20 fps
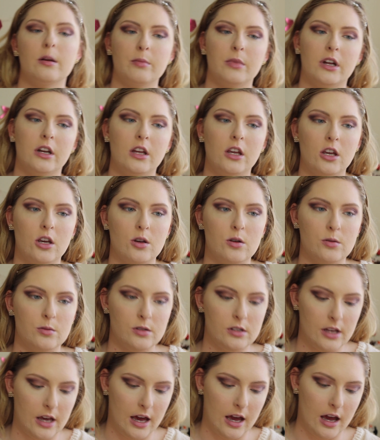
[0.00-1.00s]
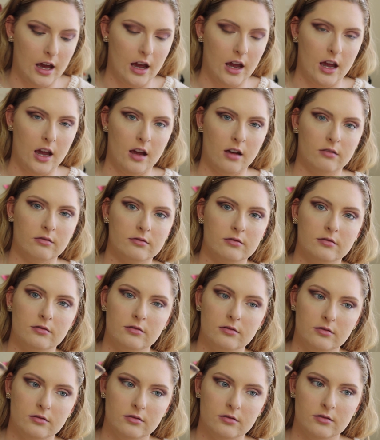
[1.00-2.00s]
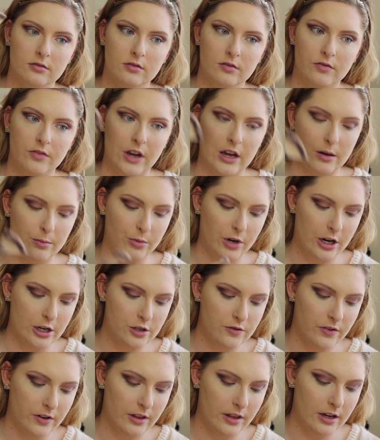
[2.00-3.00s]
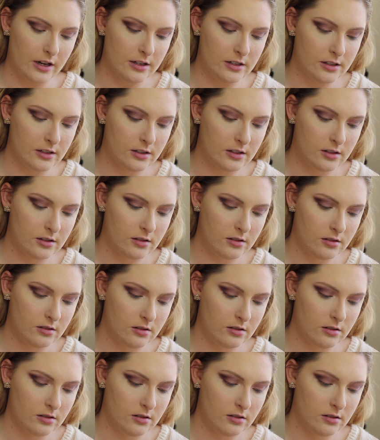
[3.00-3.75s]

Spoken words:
I'm going to use a fan brush for this.